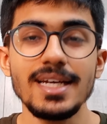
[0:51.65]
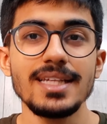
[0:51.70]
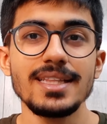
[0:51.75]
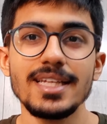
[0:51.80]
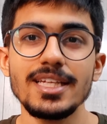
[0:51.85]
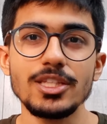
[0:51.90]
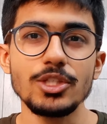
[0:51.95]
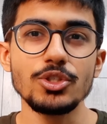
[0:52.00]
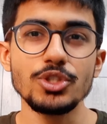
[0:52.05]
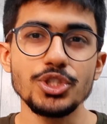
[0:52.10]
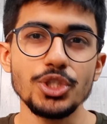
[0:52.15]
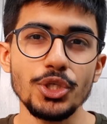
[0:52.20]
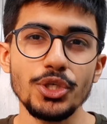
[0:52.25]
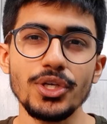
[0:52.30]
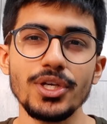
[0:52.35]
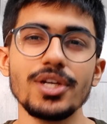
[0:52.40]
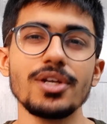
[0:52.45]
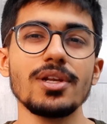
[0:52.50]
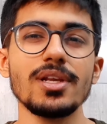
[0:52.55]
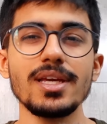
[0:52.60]
then you
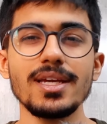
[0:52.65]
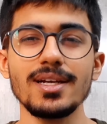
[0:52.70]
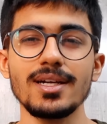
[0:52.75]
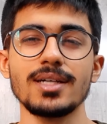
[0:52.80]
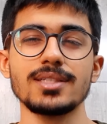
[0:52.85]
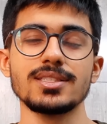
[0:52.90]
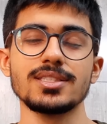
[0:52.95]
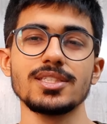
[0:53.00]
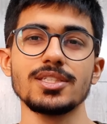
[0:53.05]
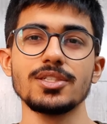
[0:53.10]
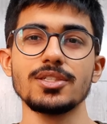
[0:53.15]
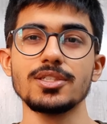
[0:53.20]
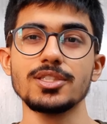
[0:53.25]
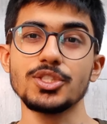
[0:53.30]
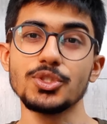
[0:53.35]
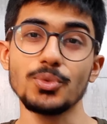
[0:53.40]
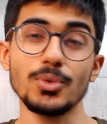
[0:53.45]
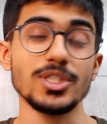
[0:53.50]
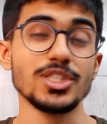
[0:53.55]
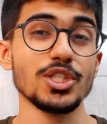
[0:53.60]
should really consider
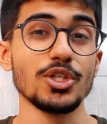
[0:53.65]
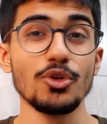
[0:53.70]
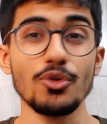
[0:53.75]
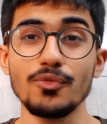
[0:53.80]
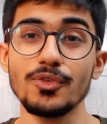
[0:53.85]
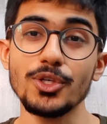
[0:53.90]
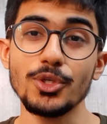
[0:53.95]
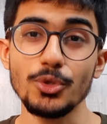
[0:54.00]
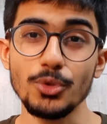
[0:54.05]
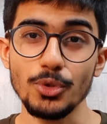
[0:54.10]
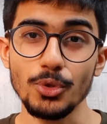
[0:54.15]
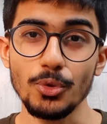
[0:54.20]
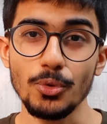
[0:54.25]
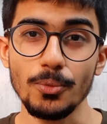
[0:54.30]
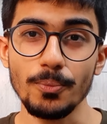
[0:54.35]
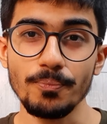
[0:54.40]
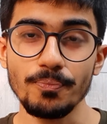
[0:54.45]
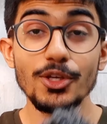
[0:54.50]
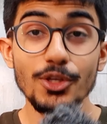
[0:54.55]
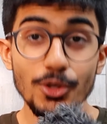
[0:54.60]
switching over to Groww.